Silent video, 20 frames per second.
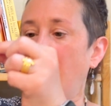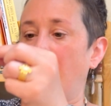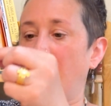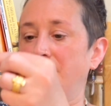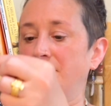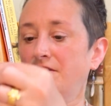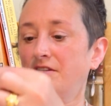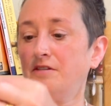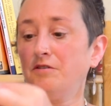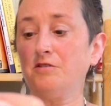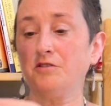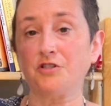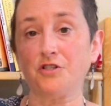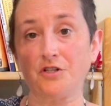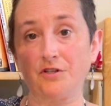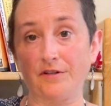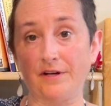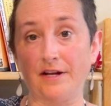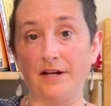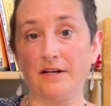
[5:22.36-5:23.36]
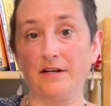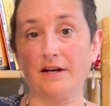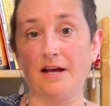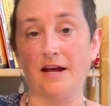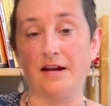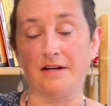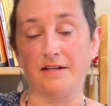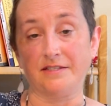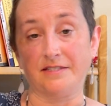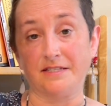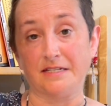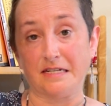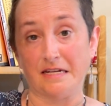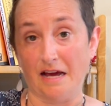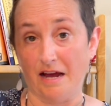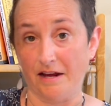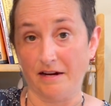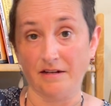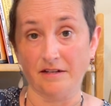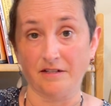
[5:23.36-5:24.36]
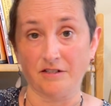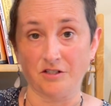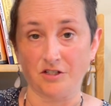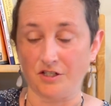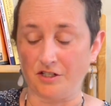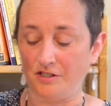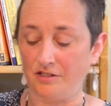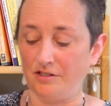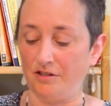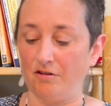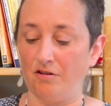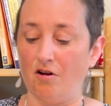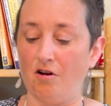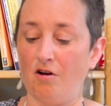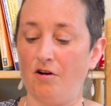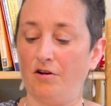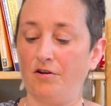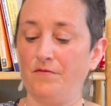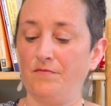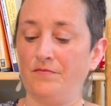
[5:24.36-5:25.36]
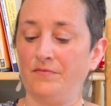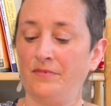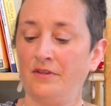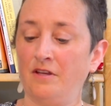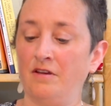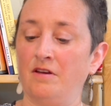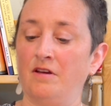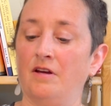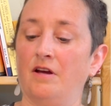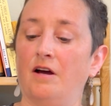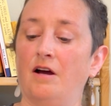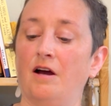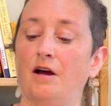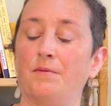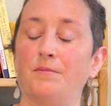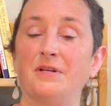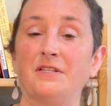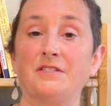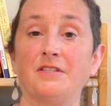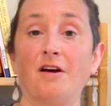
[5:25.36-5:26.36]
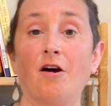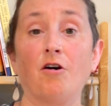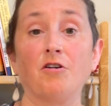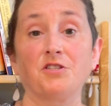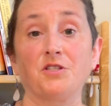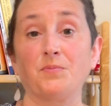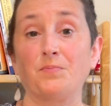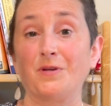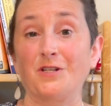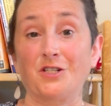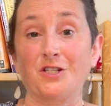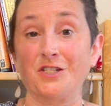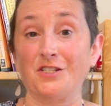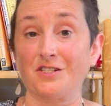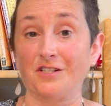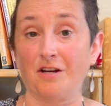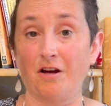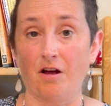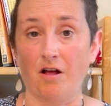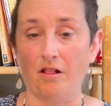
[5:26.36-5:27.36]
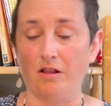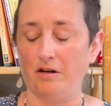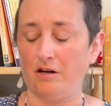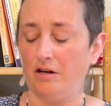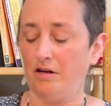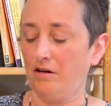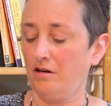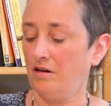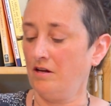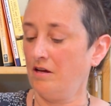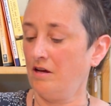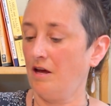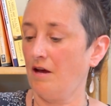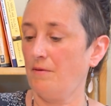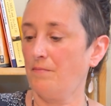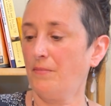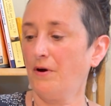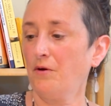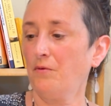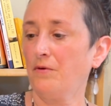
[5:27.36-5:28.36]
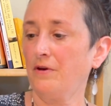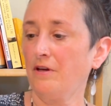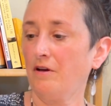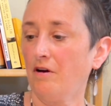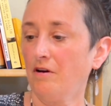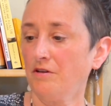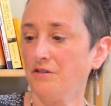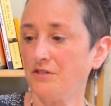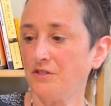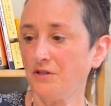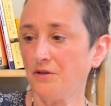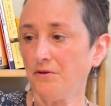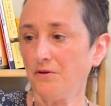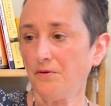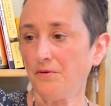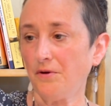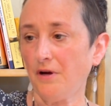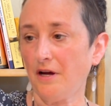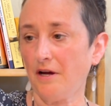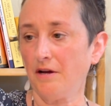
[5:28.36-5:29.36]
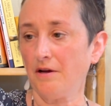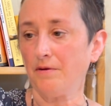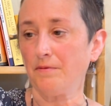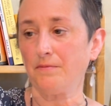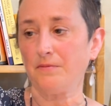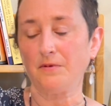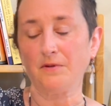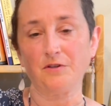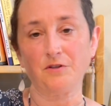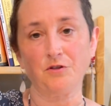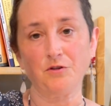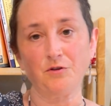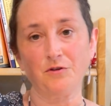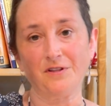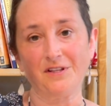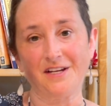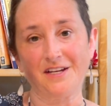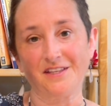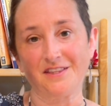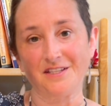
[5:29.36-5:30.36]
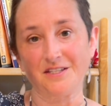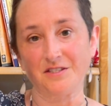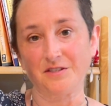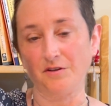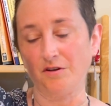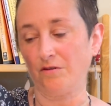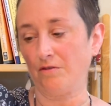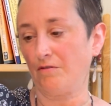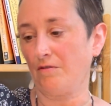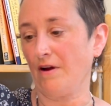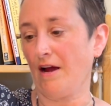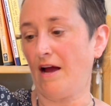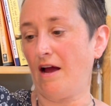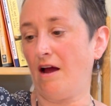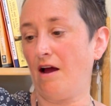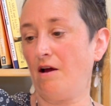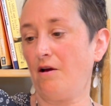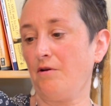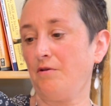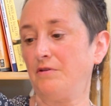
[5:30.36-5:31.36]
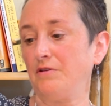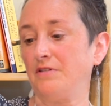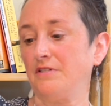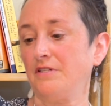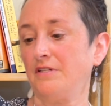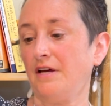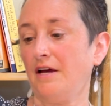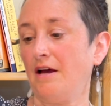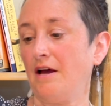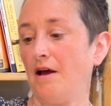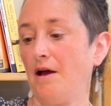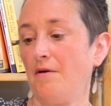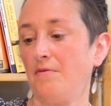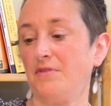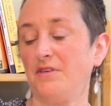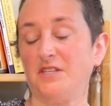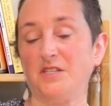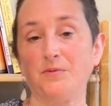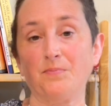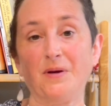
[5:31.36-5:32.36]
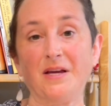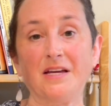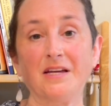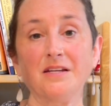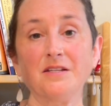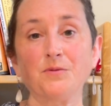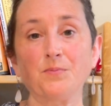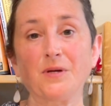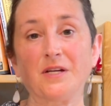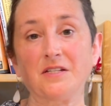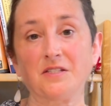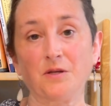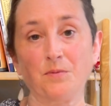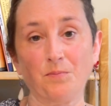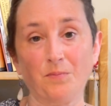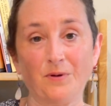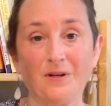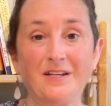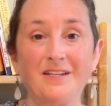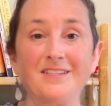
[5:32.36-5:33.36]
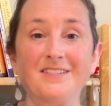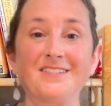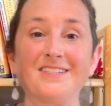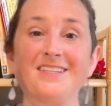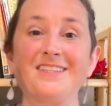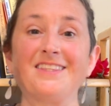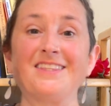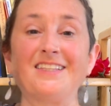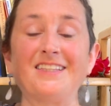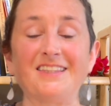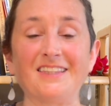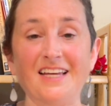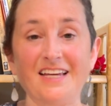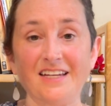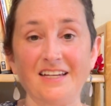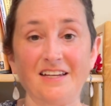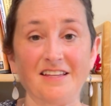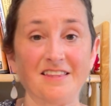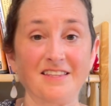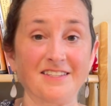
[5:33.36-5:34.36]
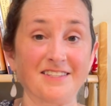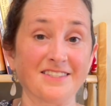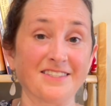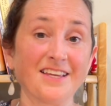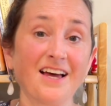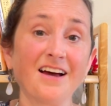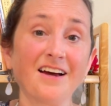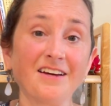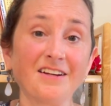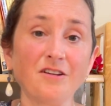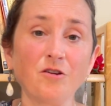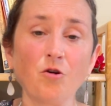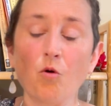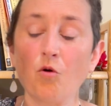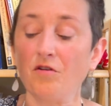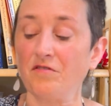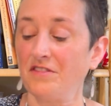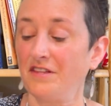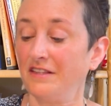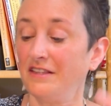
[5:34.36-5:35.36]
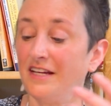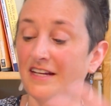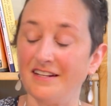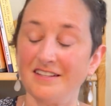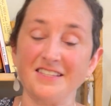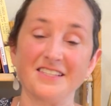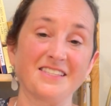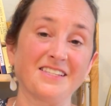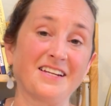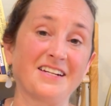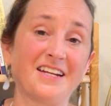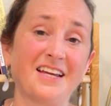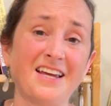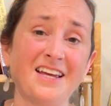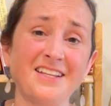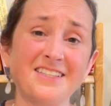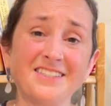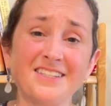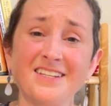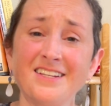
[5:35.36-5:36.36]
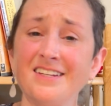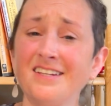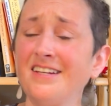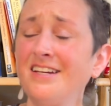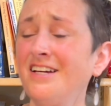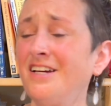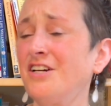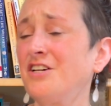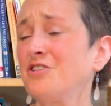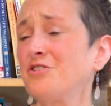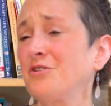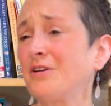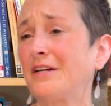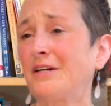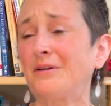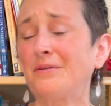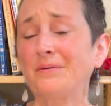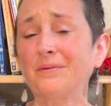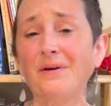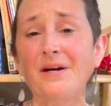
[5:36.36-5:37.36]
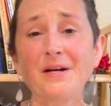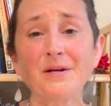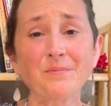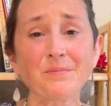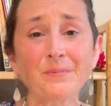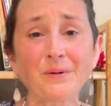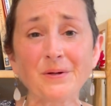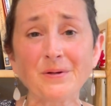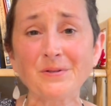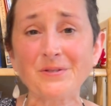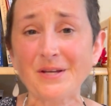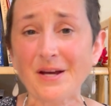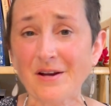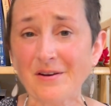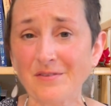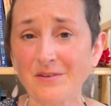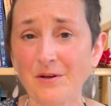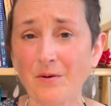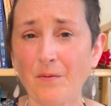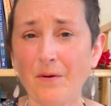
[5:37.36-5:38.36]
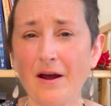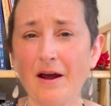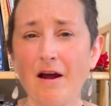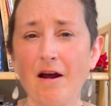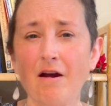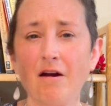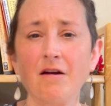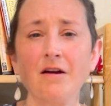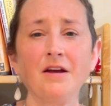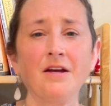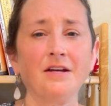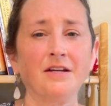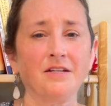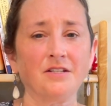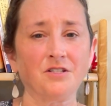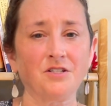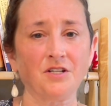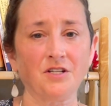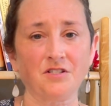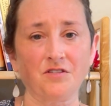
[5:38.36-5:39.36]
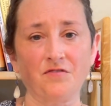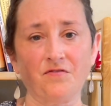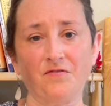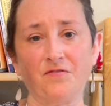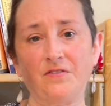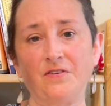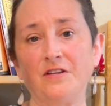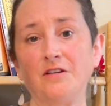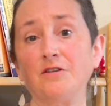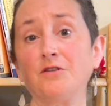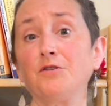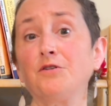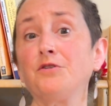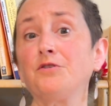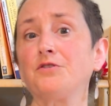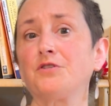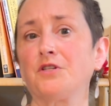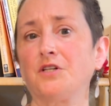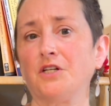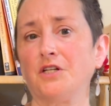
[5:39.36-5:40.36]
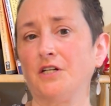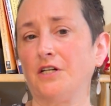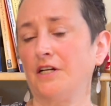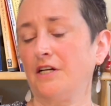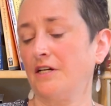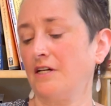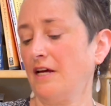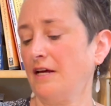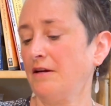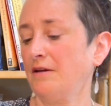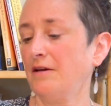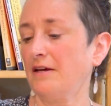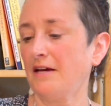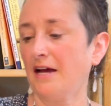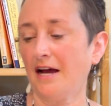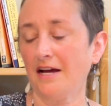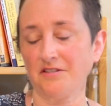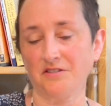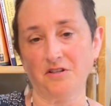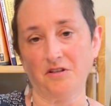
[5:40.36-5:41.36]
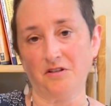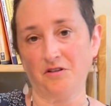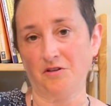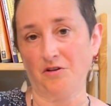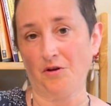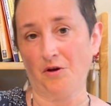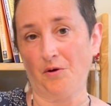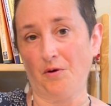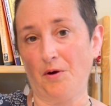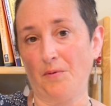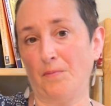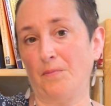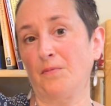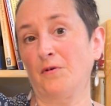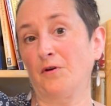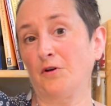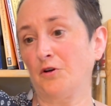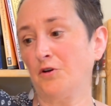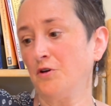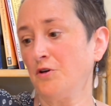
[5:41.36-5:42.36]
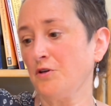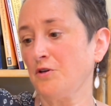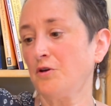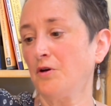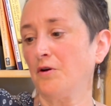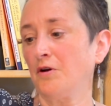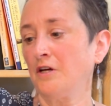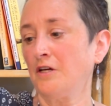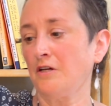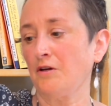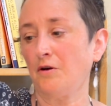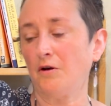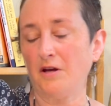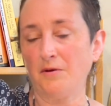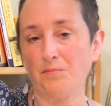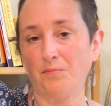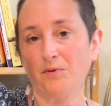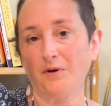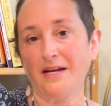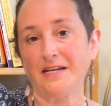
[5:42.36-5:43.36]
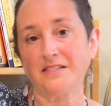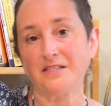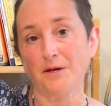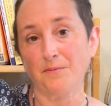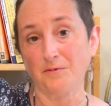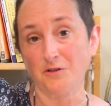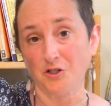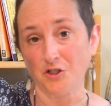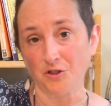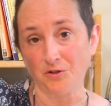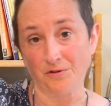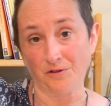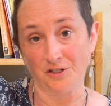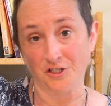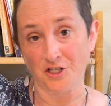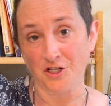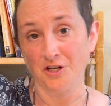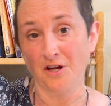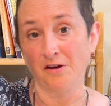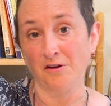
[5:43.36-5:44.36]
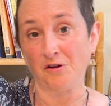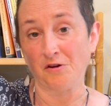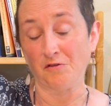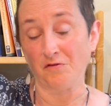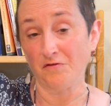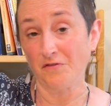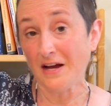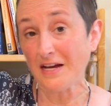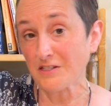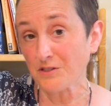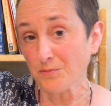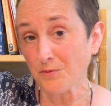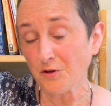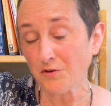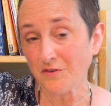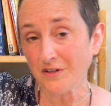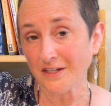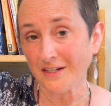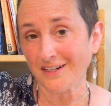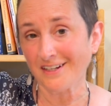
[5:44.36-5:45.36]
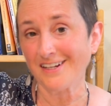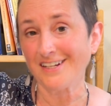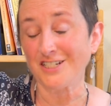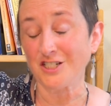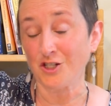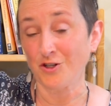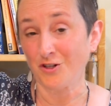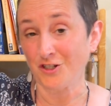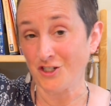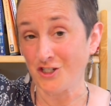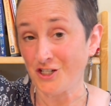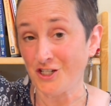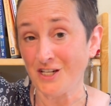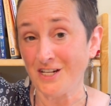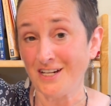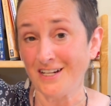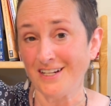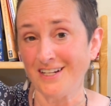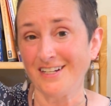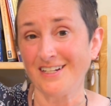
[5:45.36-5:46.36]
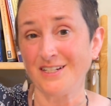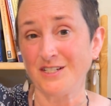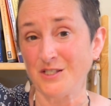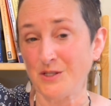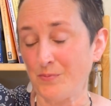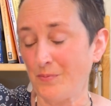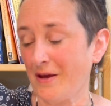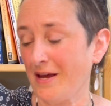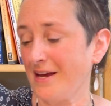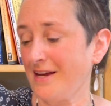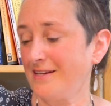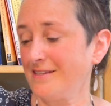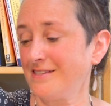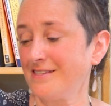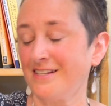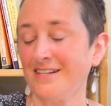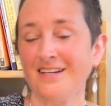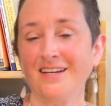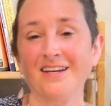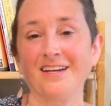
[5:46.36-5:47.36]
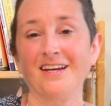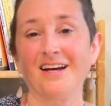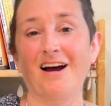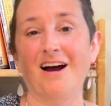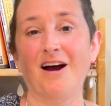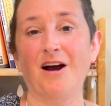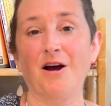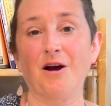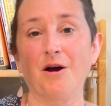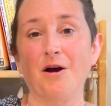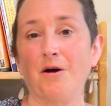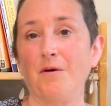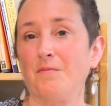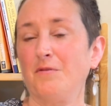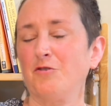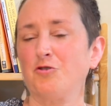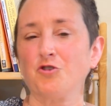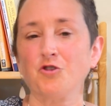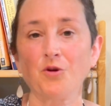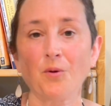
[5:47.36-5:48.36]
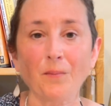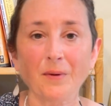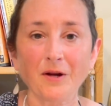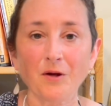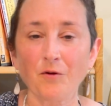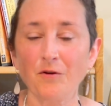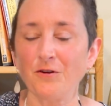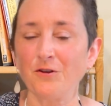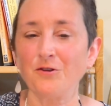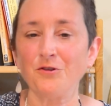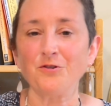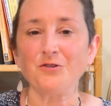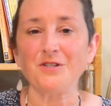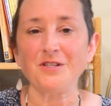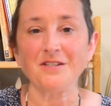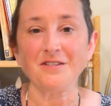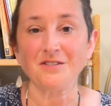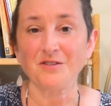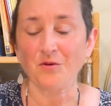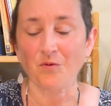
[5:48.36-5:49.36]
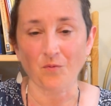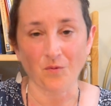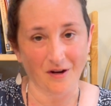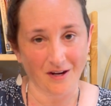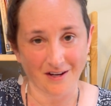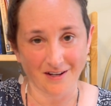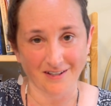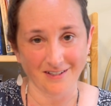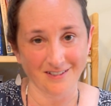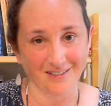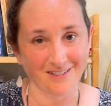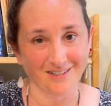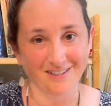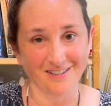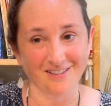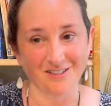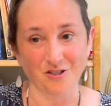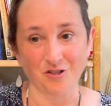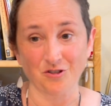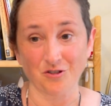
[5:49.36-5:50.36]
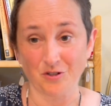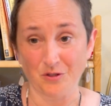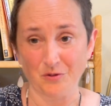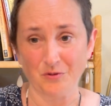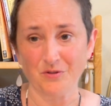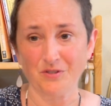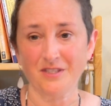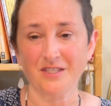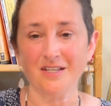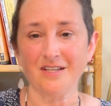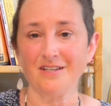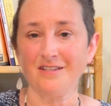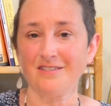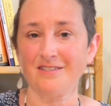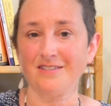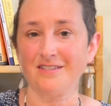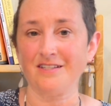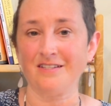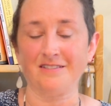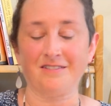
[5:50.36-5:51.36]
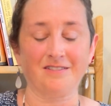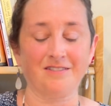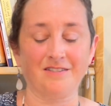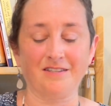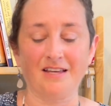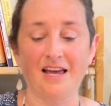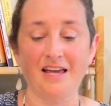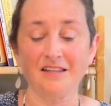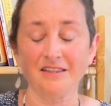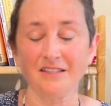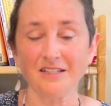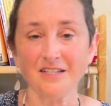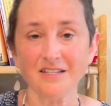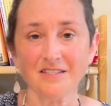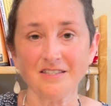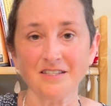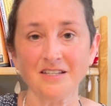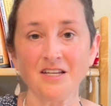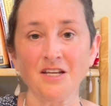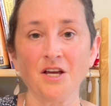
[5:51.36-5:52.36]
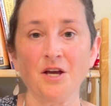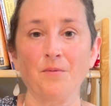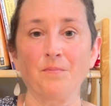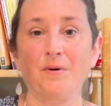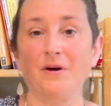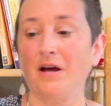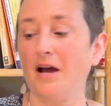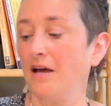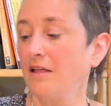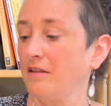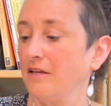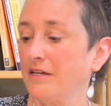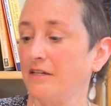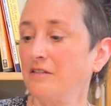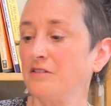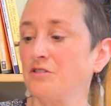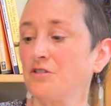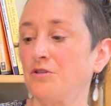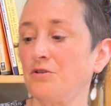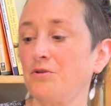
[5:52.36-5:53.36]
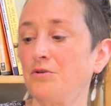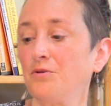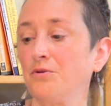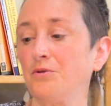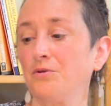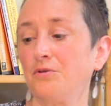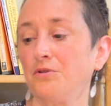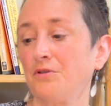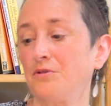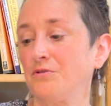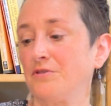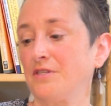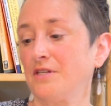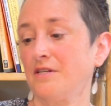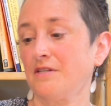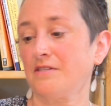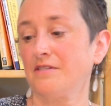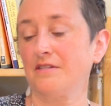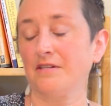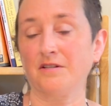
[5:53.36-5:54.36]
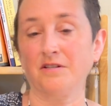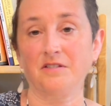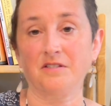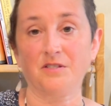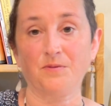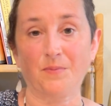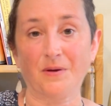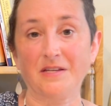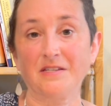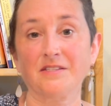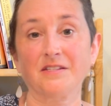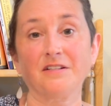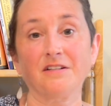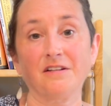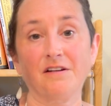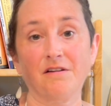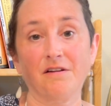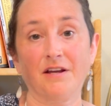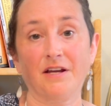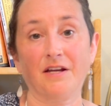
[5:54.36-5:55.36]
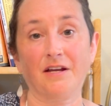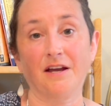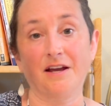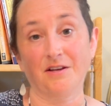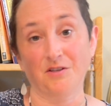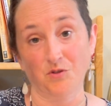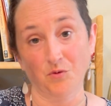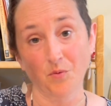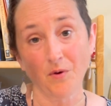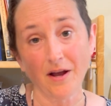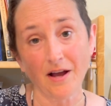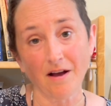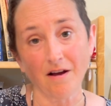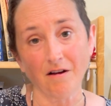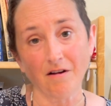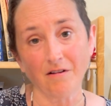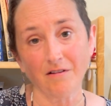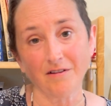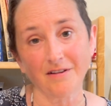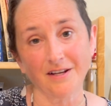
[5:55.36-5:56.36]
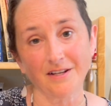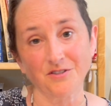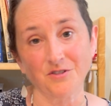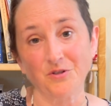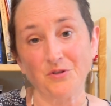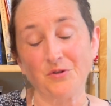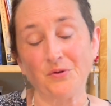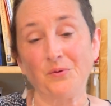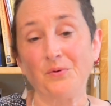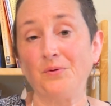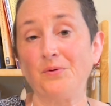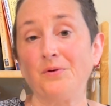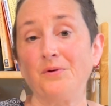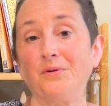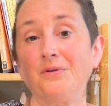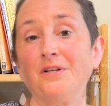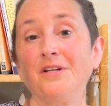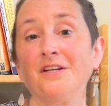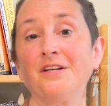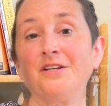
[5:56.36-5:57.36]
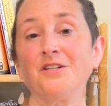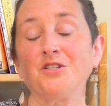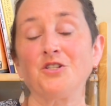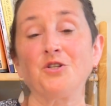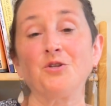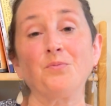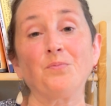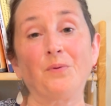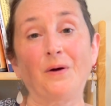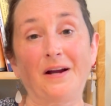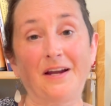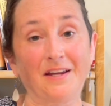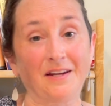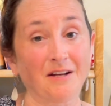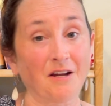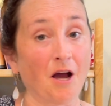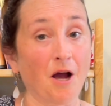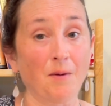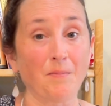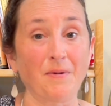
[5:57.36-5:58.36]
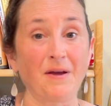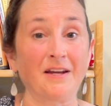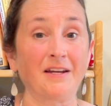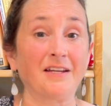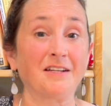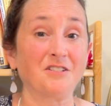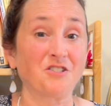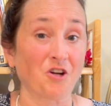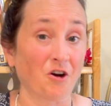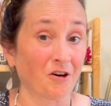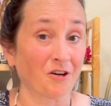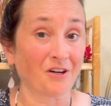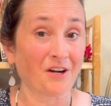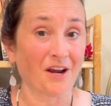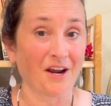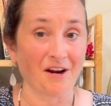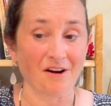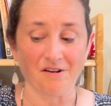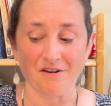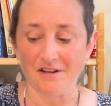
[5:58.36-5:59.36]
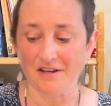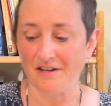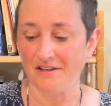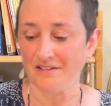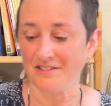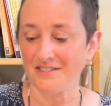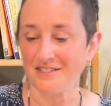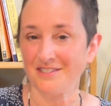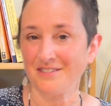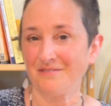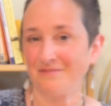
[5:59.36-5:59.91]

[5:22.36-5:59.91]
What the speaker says: silk string, and it's 9 inches long. It's auspicious color. But we also like this around the space because it brings in the light of the sun, or if the light of the sun hits it, you get rainbows everywhere. It just feels good, and it has, it breaks up, fast moving chi in a space. There's so many uses and ways to use this. It's endless, but I like to use this in space clearing as well as a tool to brighten up any dark areas.